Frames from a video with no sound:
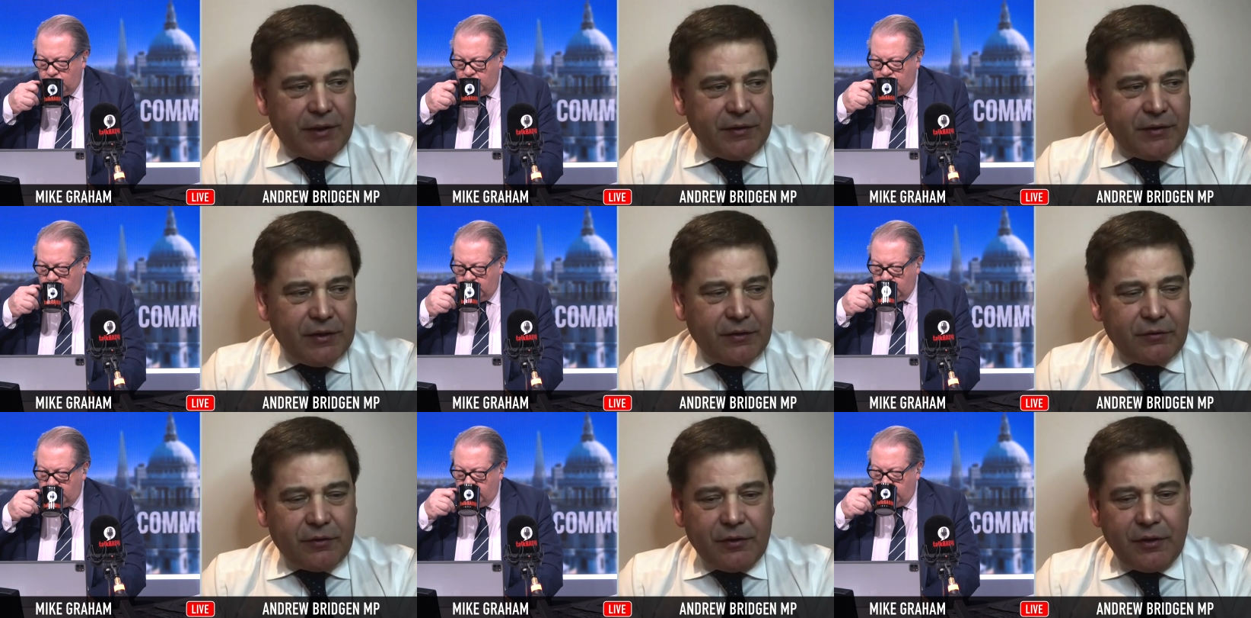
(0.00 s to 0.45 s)

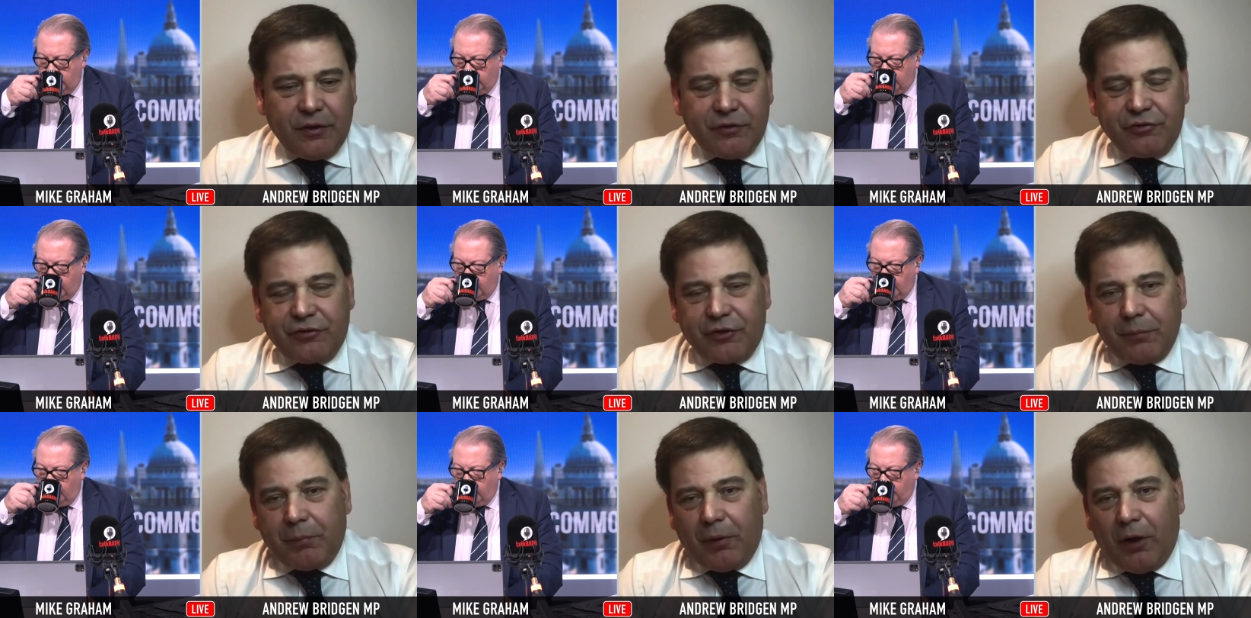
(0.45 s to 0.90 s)
Speaker 1: I think the
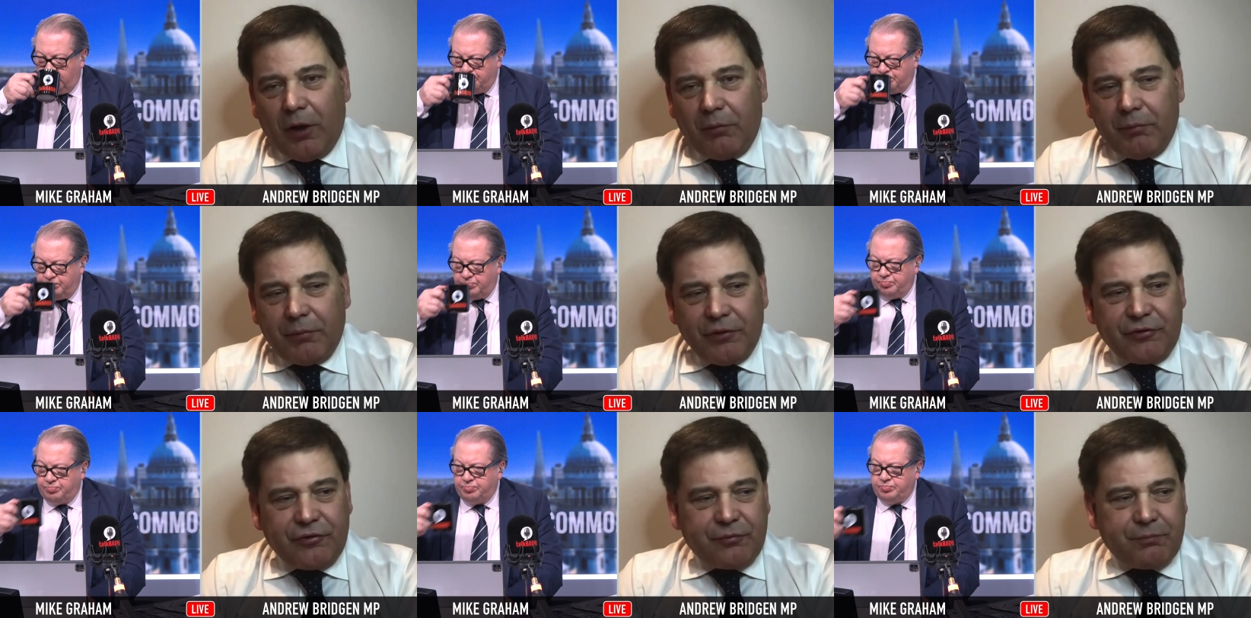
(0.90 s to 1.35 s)
nudge
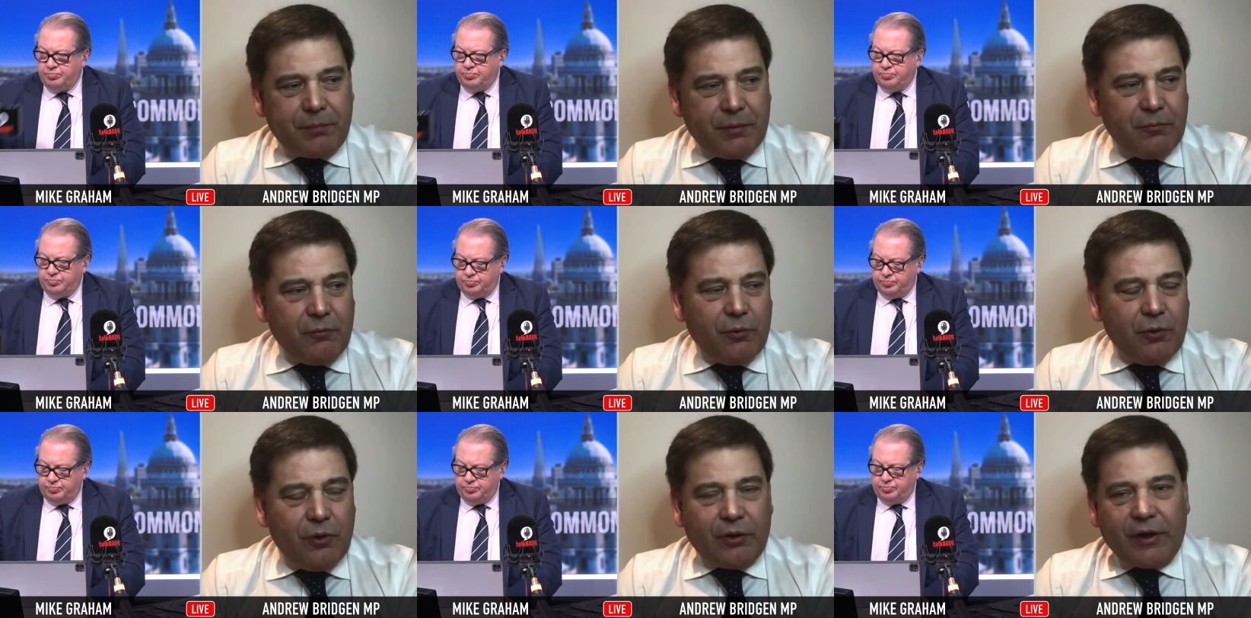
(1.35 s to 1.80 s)
department's
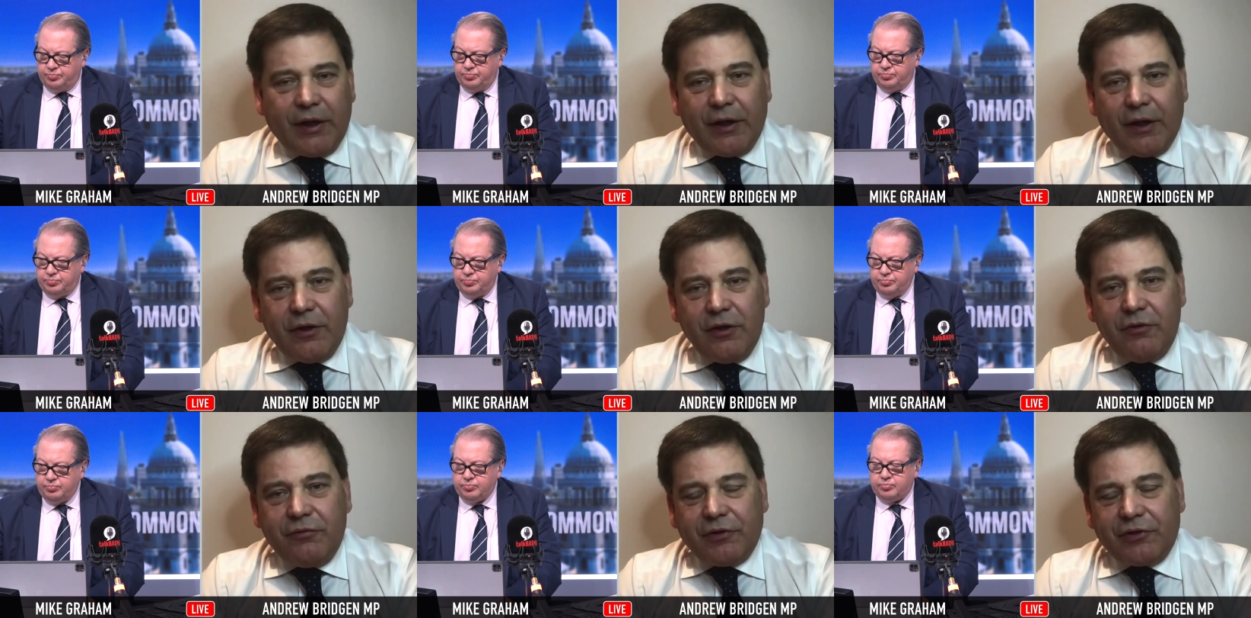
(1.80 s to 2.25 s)
been
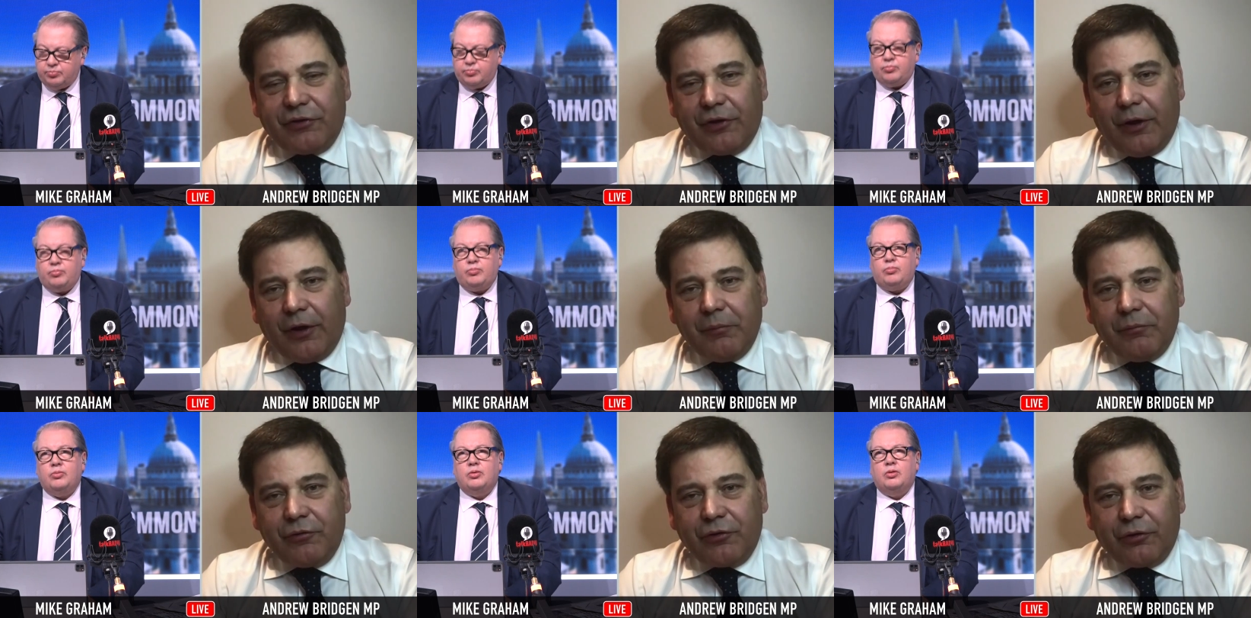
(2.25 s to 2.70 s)
working
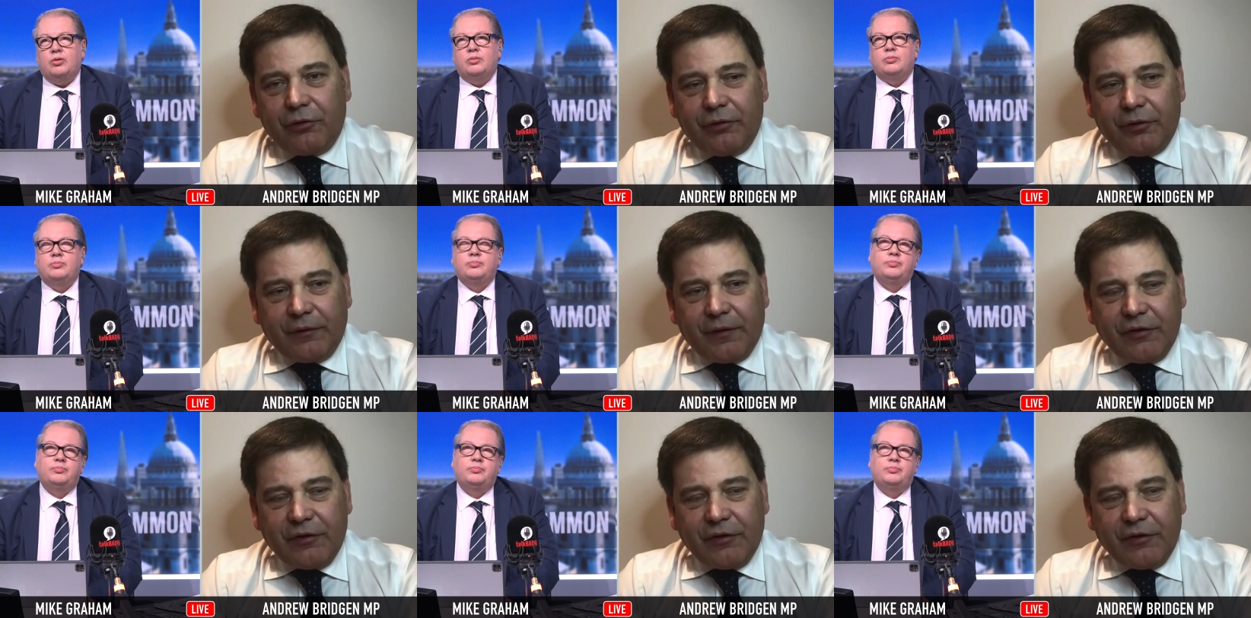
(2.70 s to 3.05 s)
overtime during